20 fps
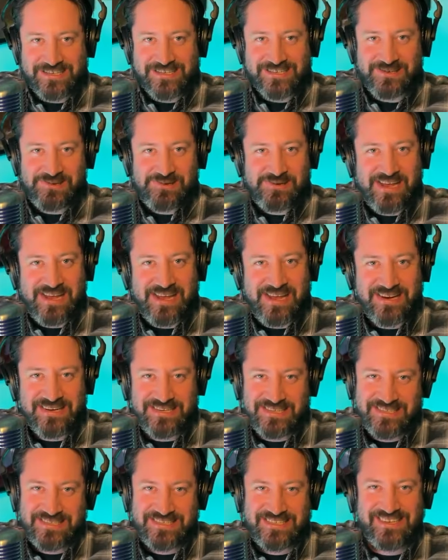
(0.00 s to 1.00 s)

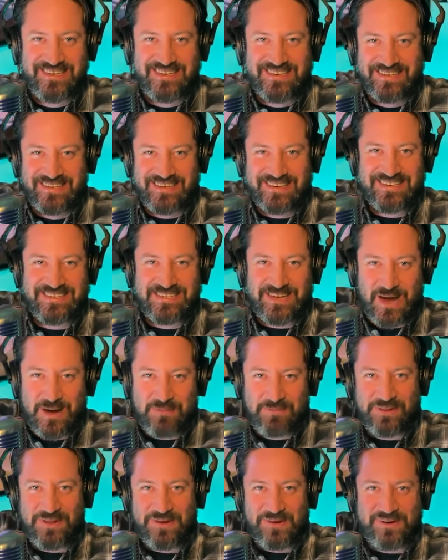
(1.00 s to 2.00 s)
suitcase and
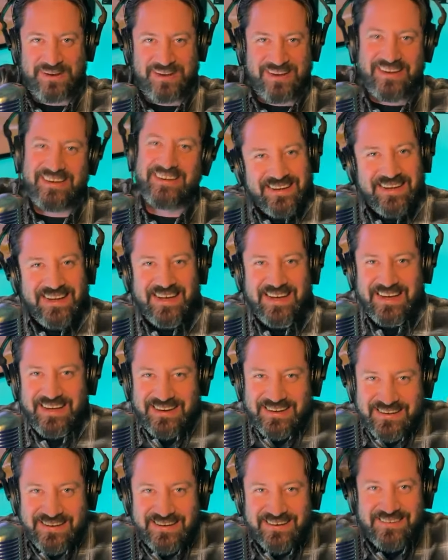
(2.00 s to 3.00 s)
top loaded.
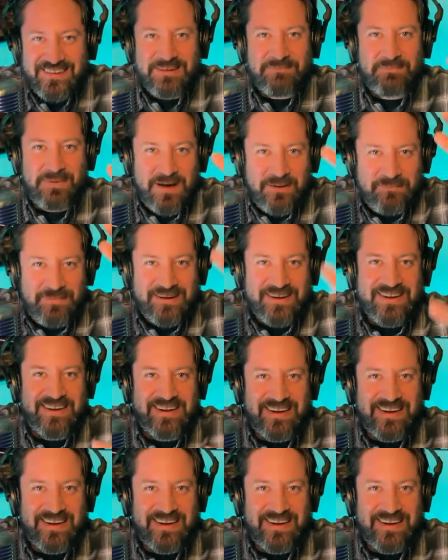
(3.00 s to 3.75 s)
And, you know, you pump it in